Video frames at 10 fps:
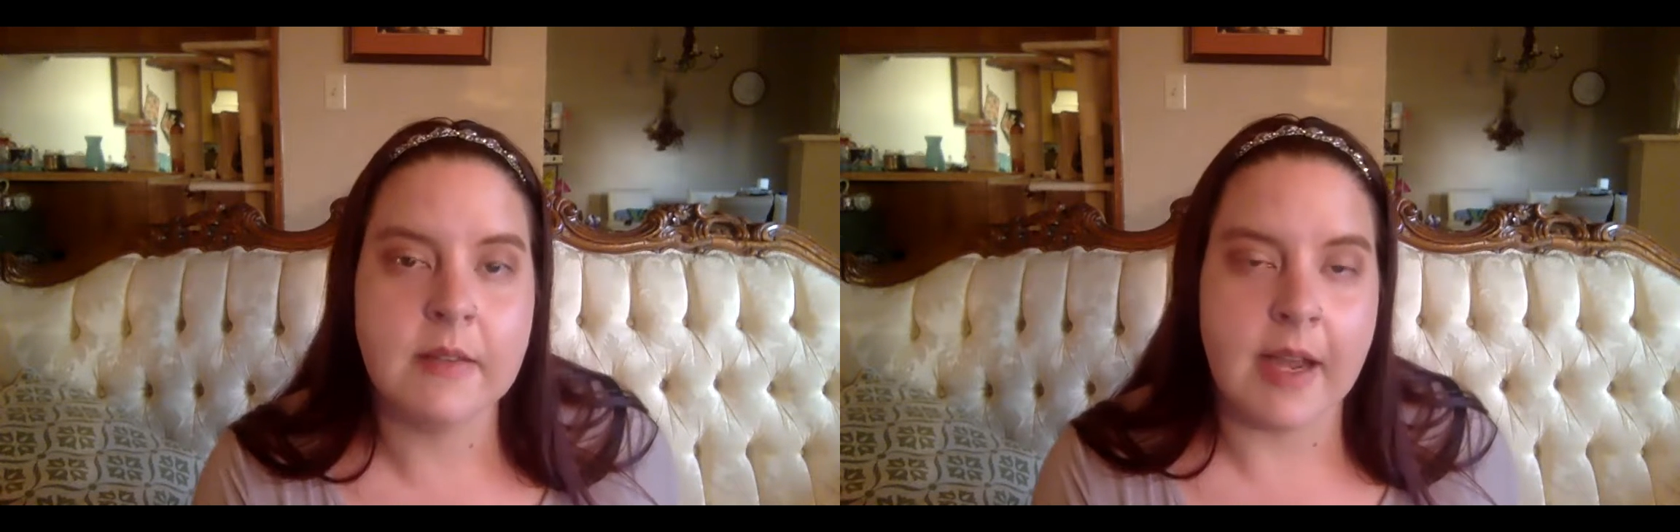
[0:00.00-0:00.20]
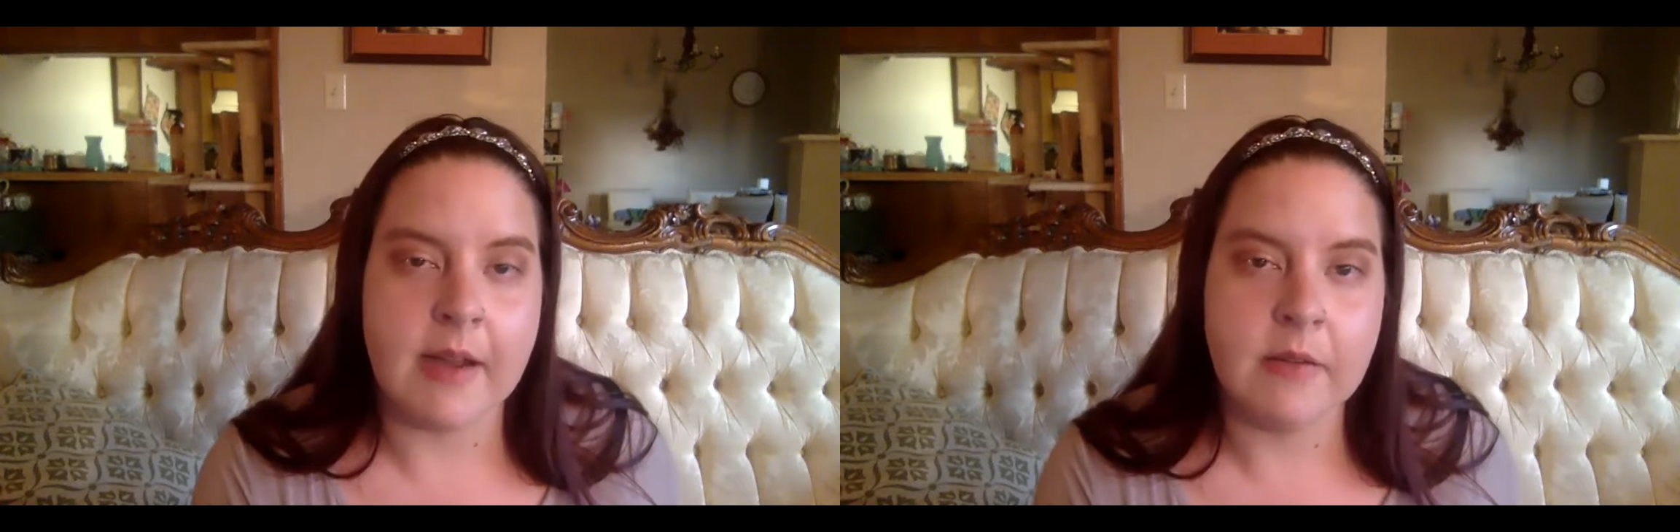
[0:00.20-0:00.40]

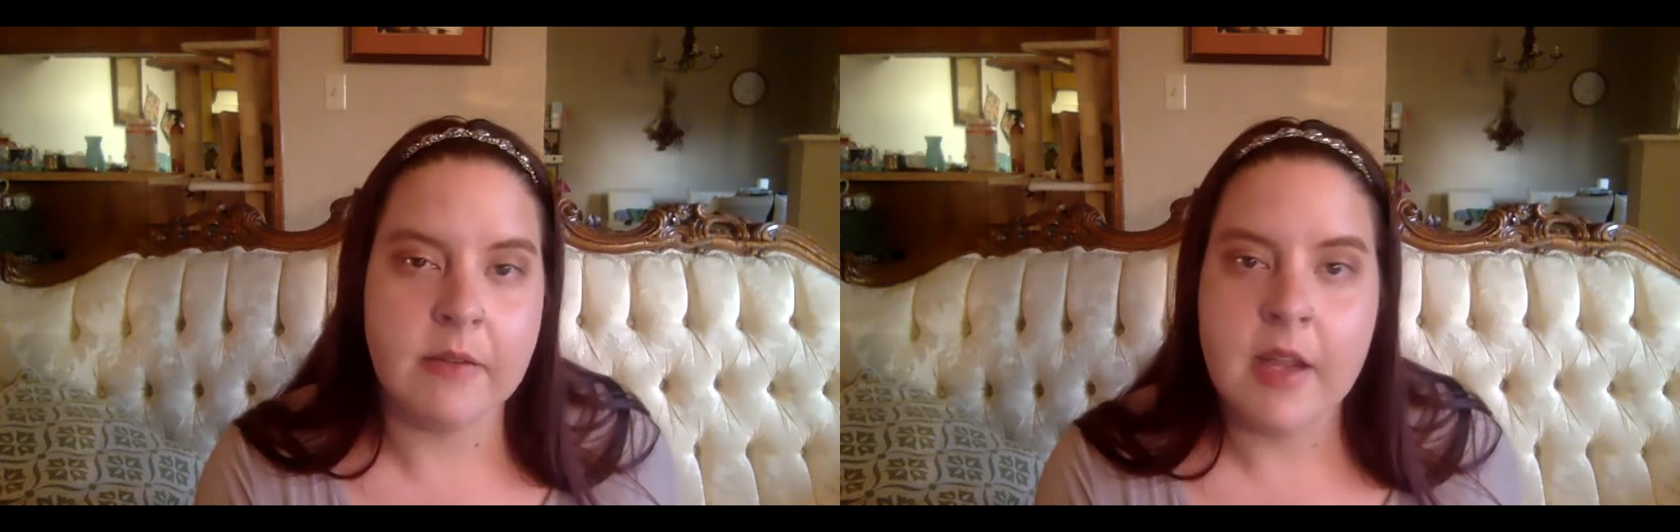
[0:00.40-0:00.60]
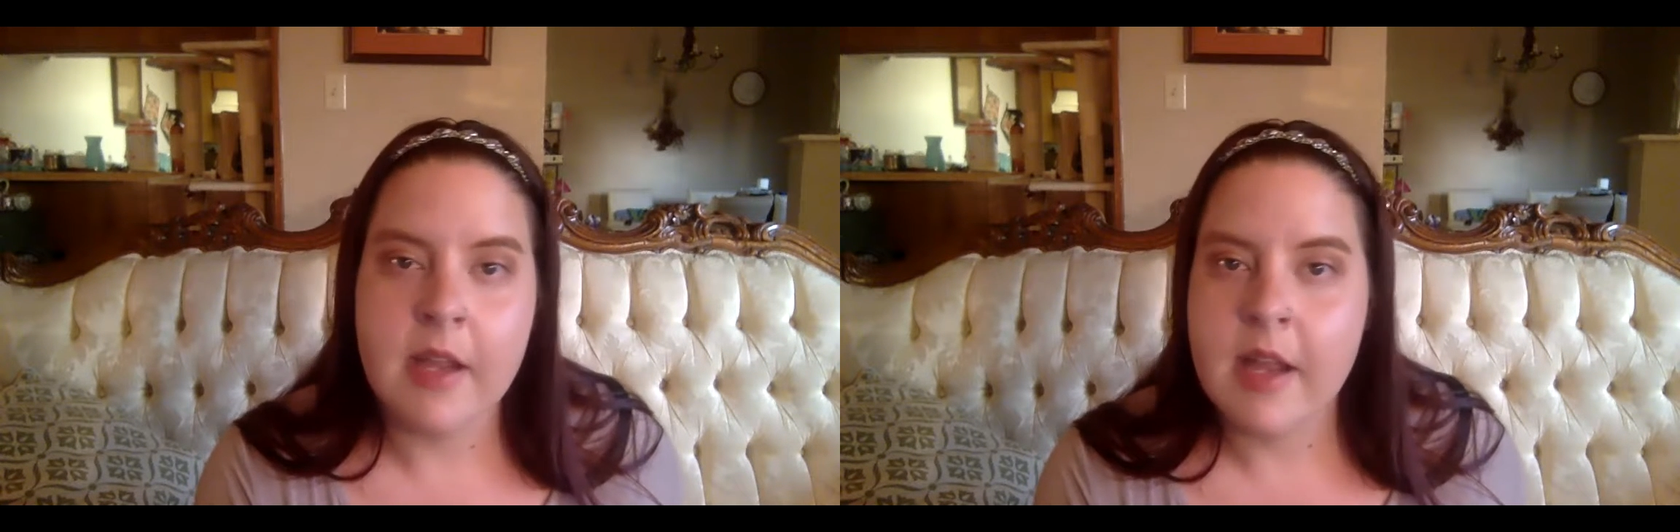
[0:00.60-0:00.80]

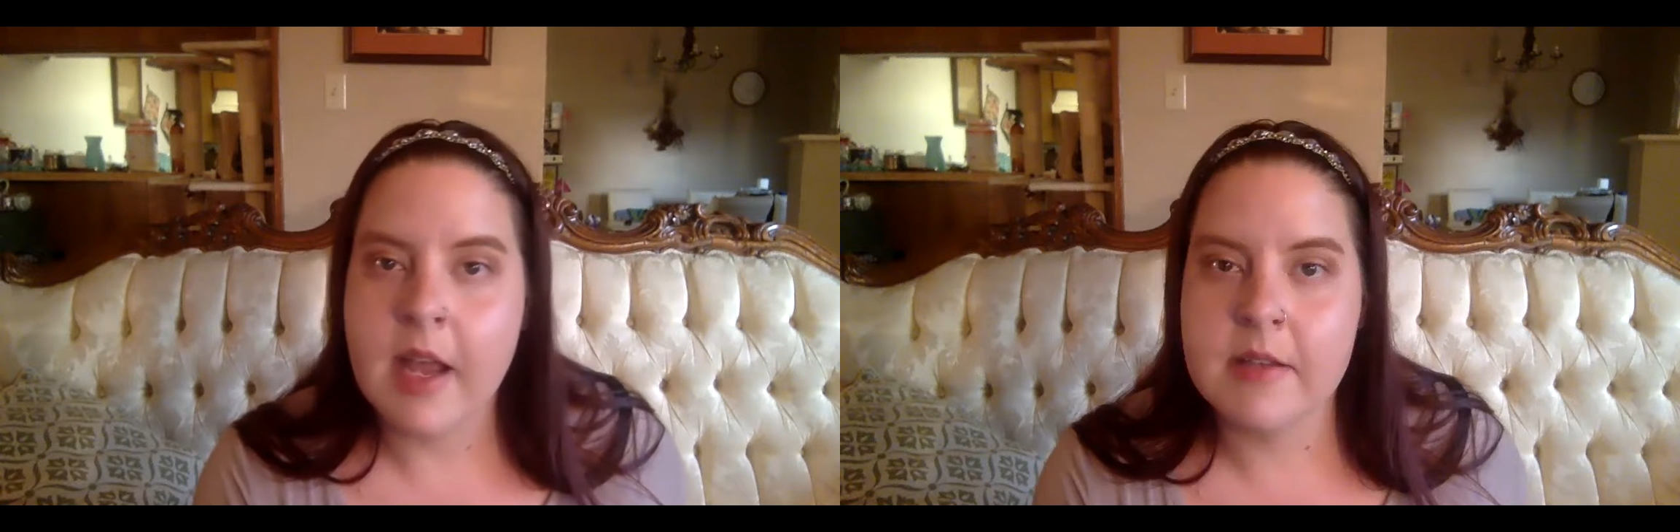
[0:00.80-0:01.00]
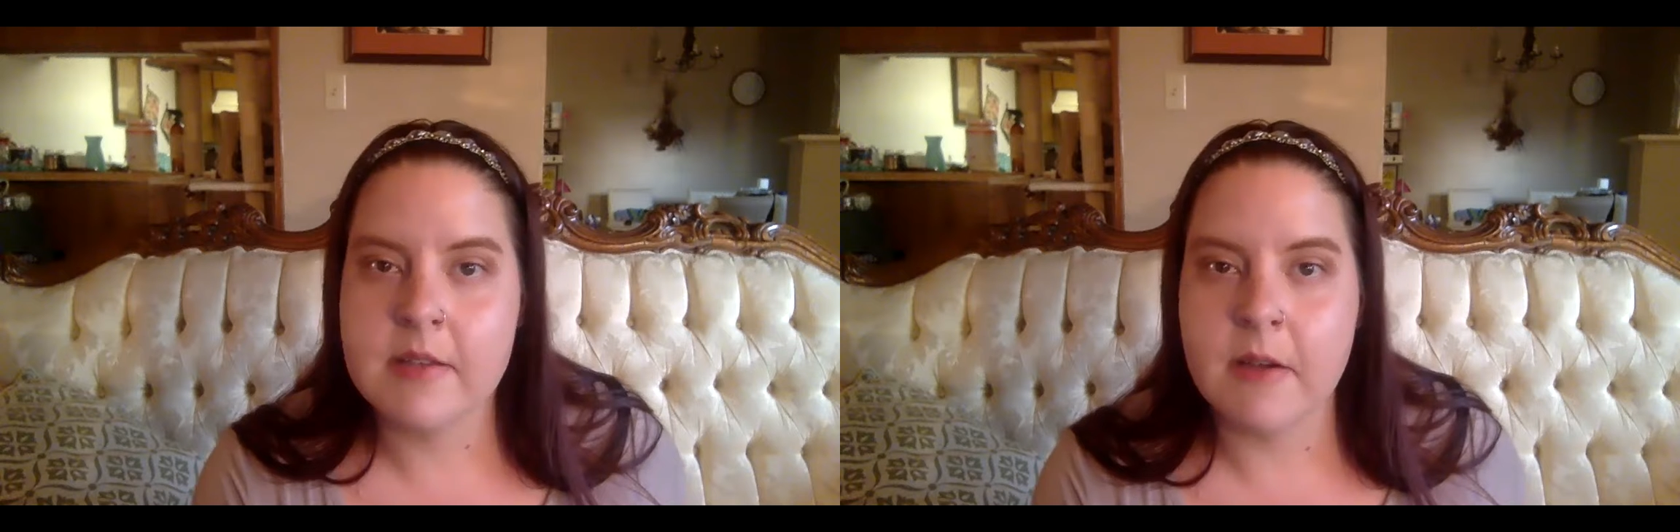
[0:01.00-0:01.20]
down
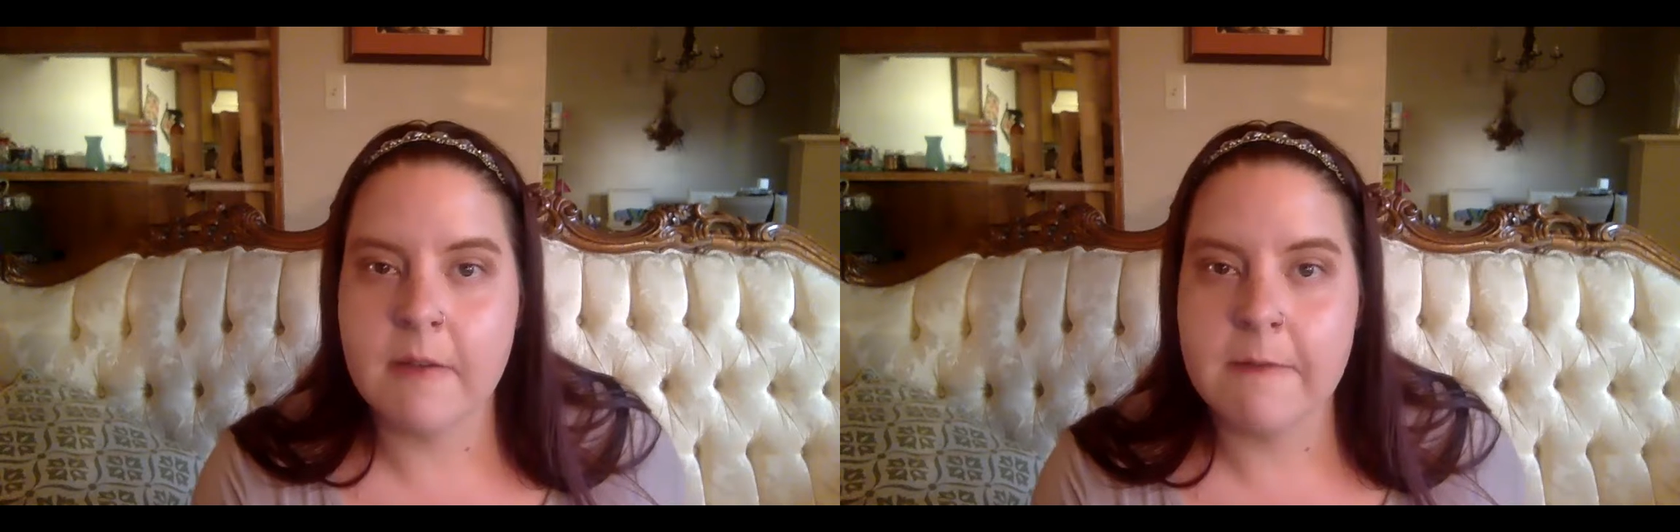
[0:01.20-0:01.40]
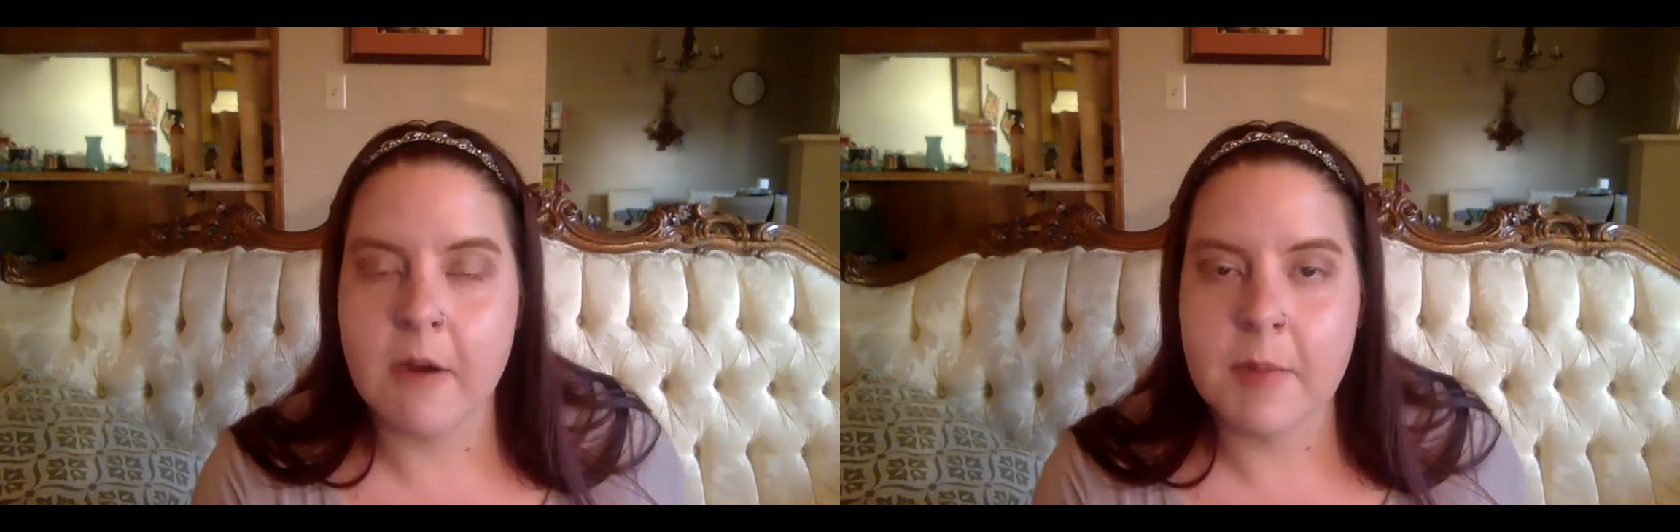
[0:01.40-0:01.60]
and
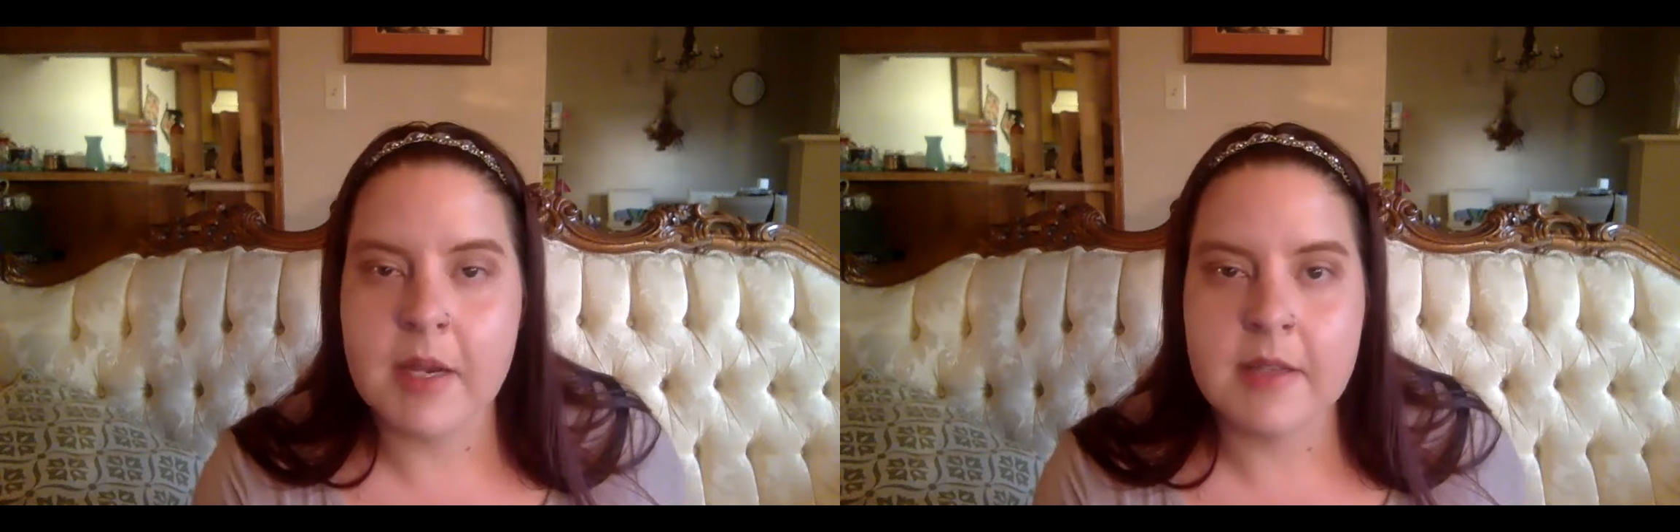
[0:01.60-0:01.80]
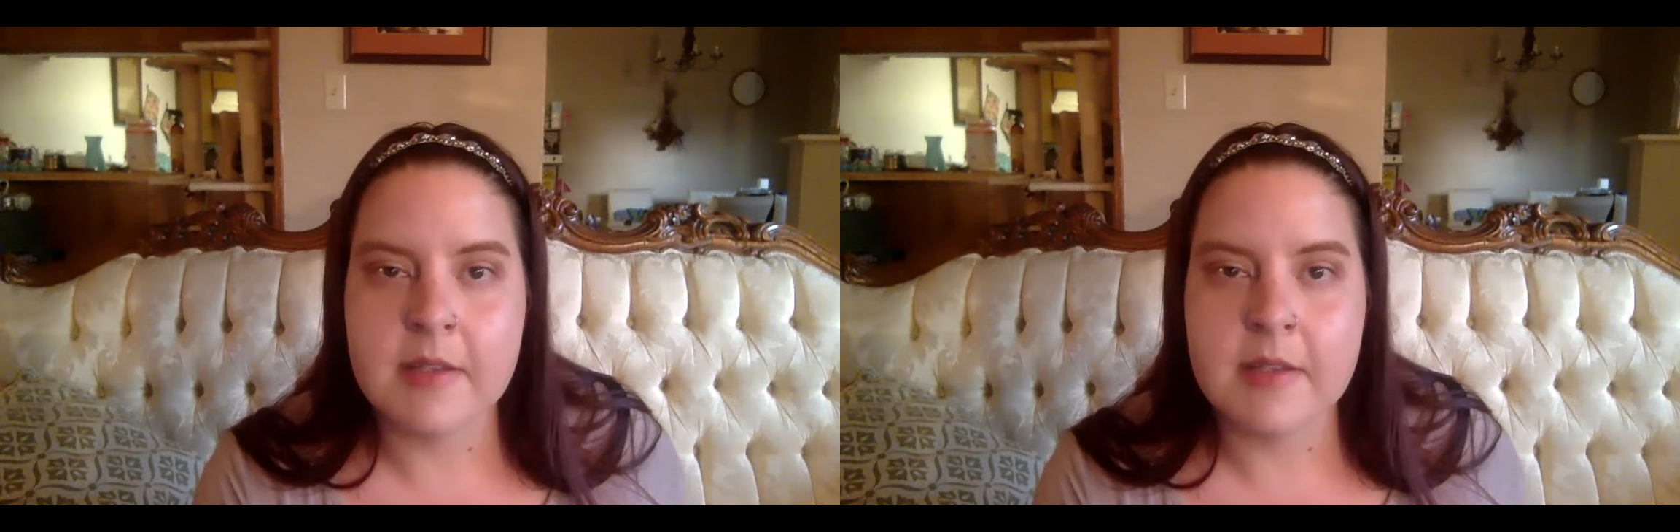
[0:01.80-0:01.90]
started farming.